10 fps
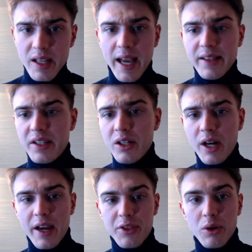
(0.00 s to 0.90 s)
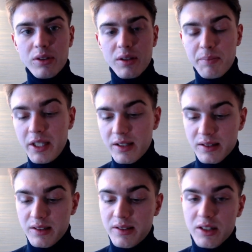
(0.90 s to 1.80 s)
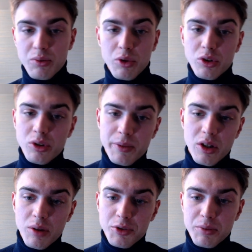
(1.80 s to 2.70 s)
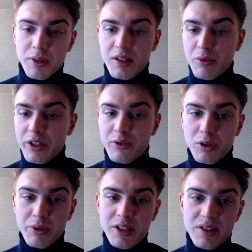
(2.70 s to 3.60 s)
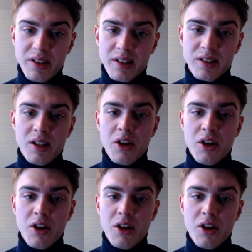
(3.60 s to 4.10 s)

And here I thought that b takes c6 would also be an option, but he went for queen c6,